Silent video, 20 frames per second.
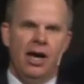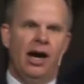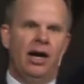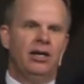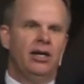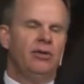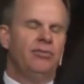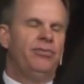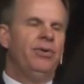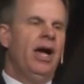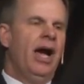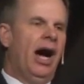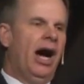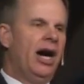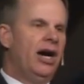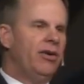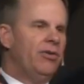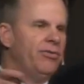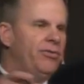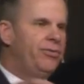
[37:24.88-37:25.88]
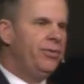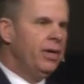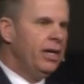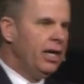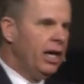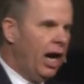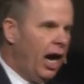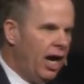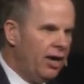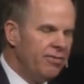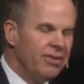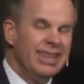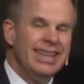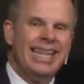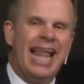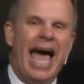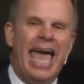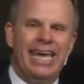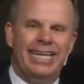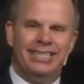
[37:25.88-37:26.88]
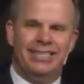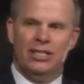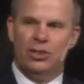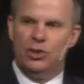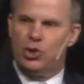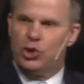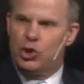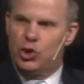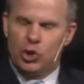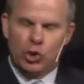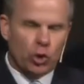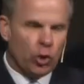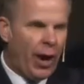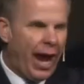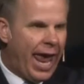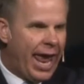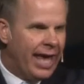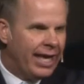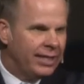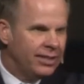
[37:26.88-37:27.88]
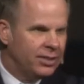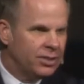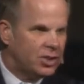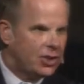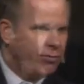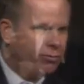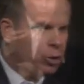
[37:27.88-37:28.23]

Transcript: of, of, of light and strands of